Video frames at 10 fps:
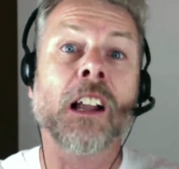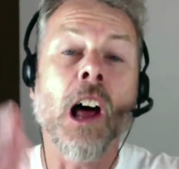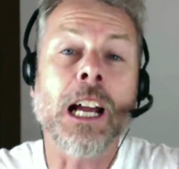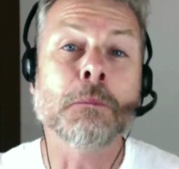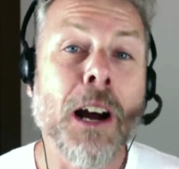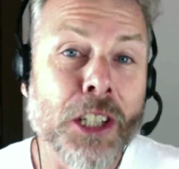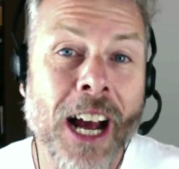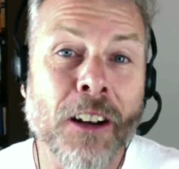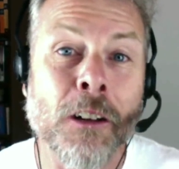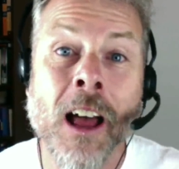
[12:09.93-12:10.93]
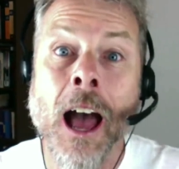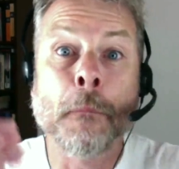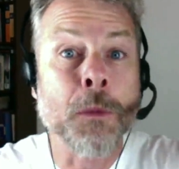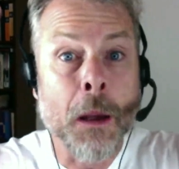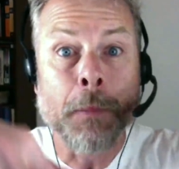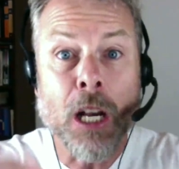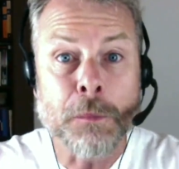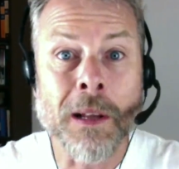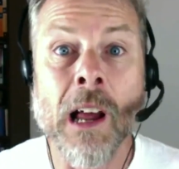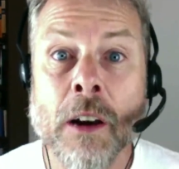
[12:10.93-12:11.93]
like my channel, and
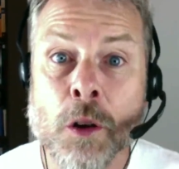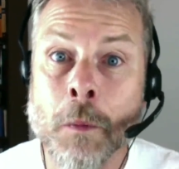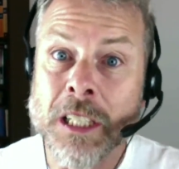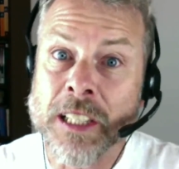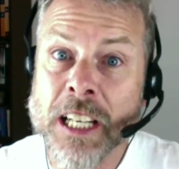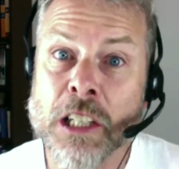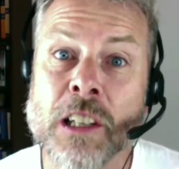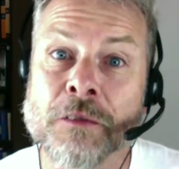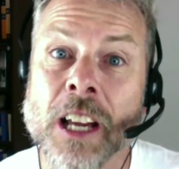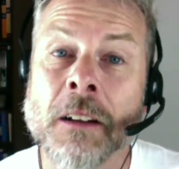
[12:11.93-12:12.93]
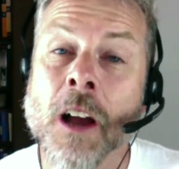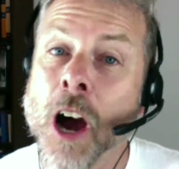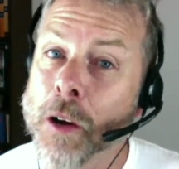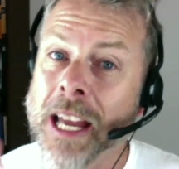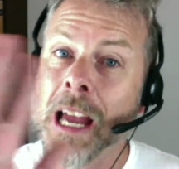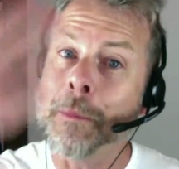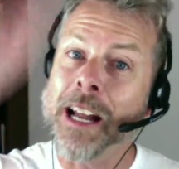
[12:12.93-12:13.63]
post below if you want me to teach you something. Okay, I'm